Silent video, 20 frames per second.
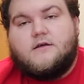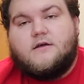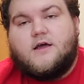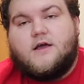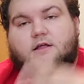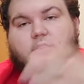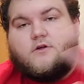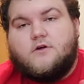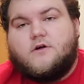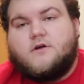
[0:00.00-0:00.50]

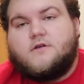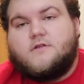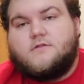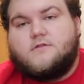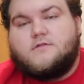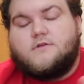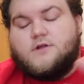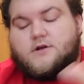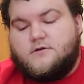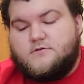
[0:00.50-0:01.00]
"Hey, look,
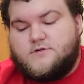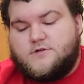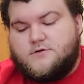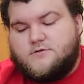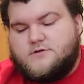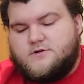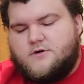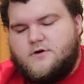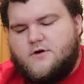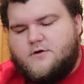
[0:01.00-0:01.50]
you know, so
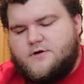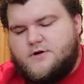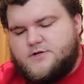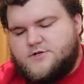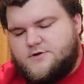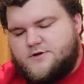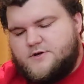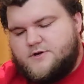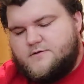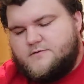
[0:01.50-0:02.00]
and so." Oh, and I'll
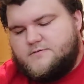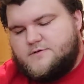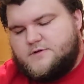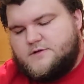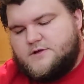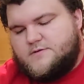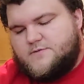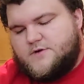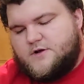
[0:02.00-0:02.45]
show you since I'm